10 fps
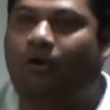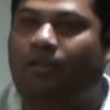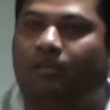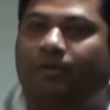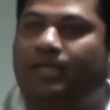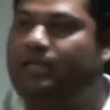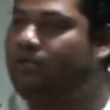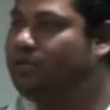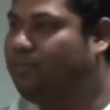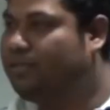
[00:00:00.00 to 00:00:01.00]
all the budding
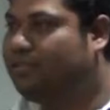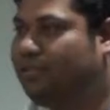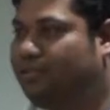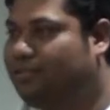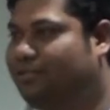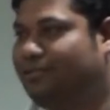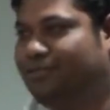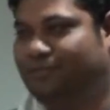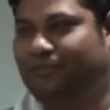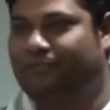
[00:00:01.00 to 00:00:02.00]
Toastmasters,
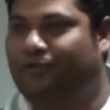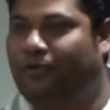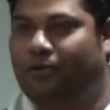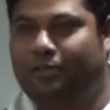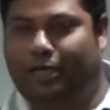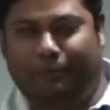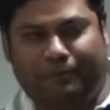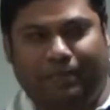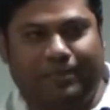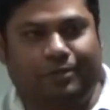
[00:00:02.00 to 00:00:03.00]
one for all the
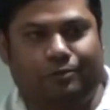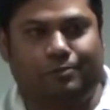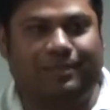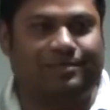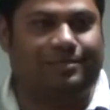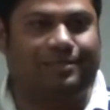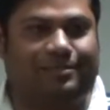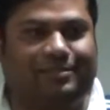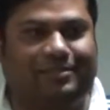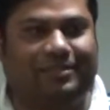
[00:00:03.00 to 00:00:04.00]
upcoming
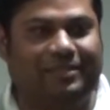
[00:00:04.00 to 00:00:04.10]
Toastmasters,